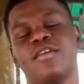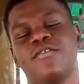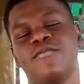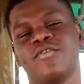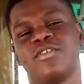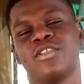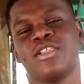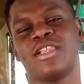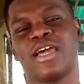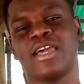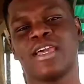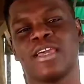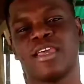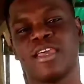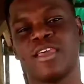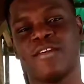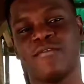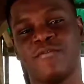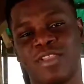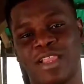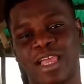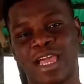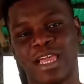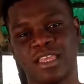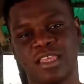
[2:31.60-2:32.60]
if you like if
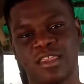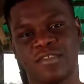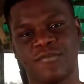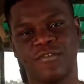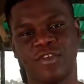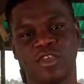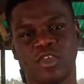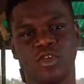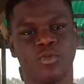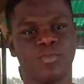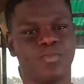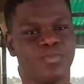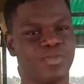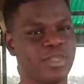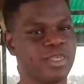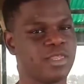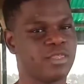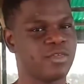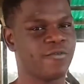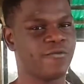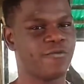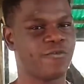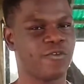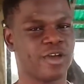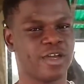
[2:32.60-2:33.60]
you like this video, please
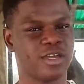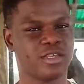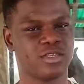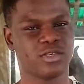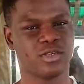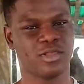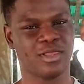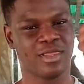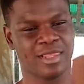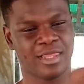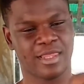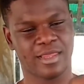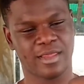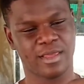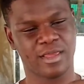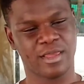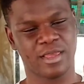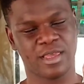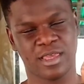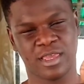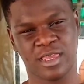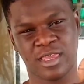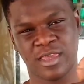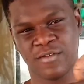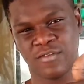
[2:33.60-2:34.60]
don't forget to
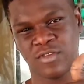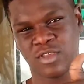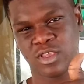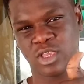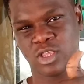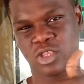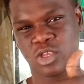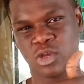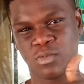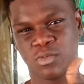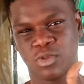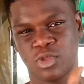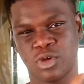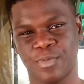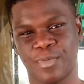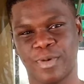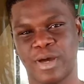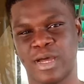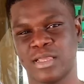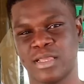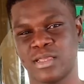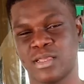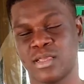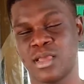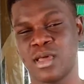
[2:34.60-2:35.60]
give it a thumbs up
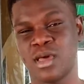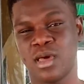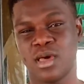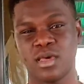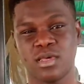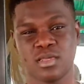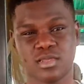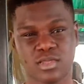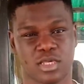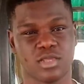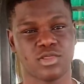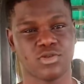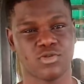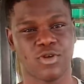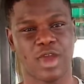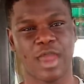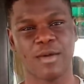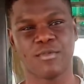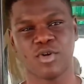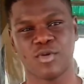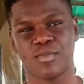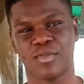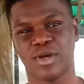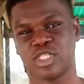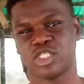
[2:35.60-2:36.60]
and subscribe
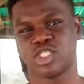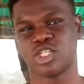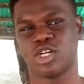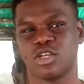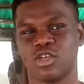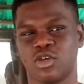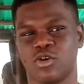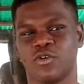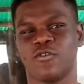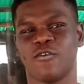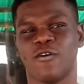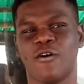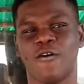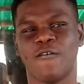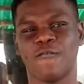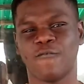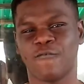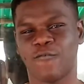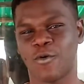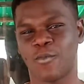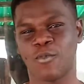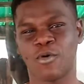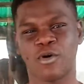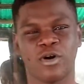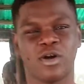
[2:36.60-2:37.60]
on my channel
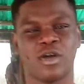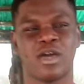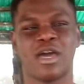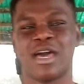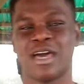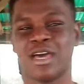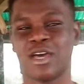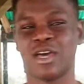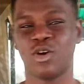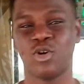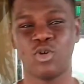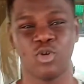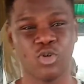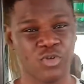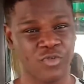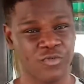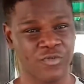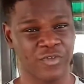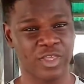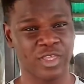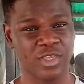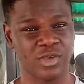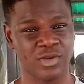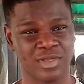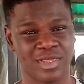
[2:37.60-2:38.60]
for more cool
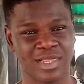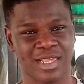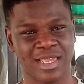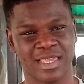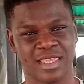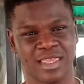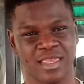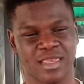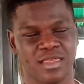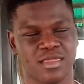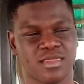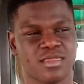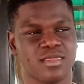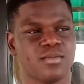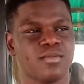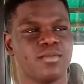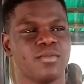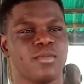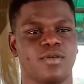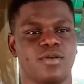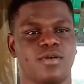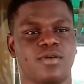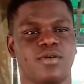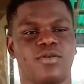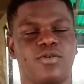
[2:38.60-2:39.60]
videos like
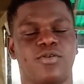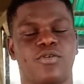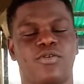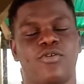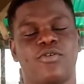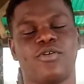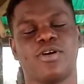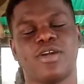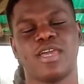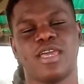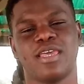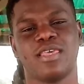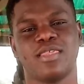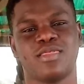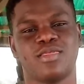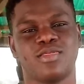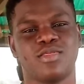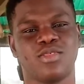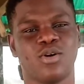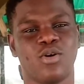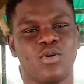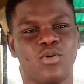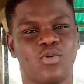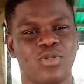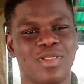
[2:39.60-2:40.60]
this. Okay,
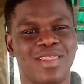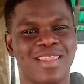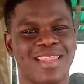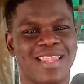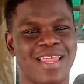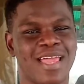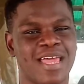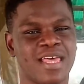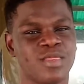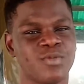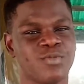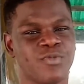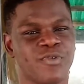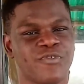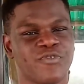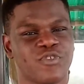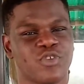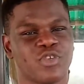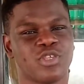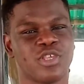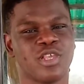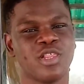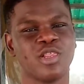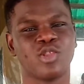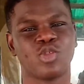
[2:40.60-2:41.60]
so let's move
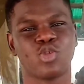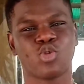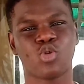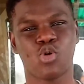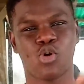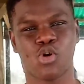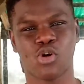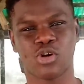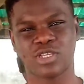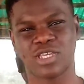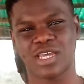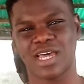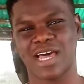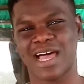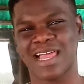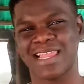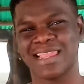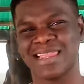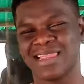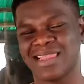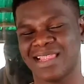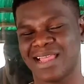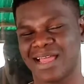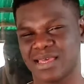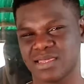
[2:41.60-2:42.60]
to the third
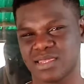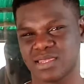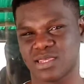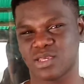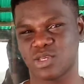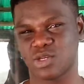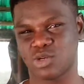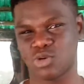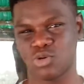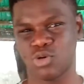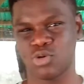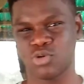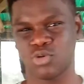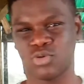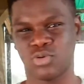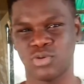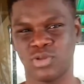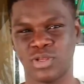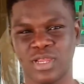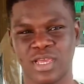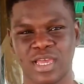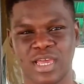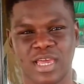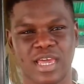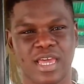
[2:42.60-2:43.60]
and last struggle
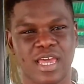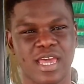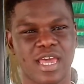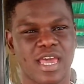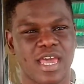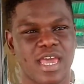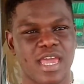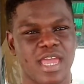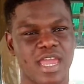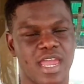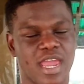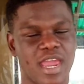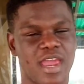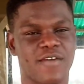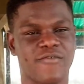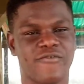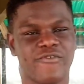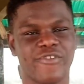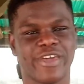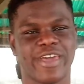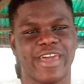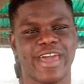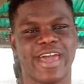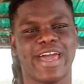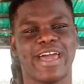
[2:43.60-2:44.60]

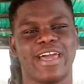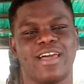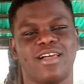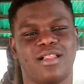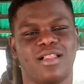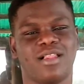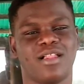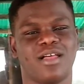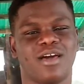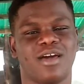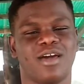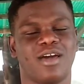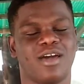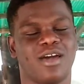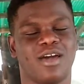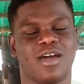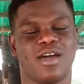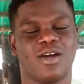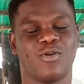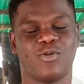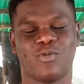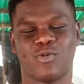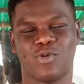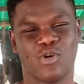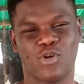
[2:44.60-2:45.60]
every guy
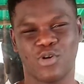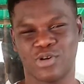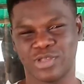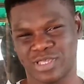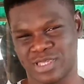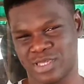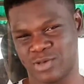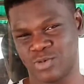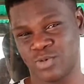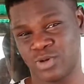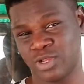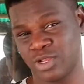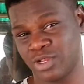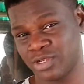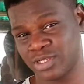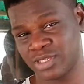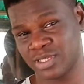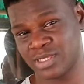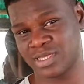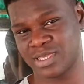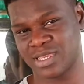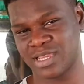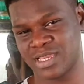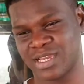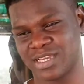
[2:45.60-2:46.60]
on will
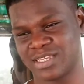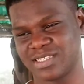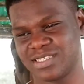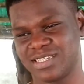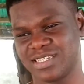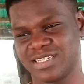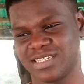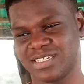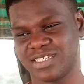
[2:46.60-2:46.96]
understand.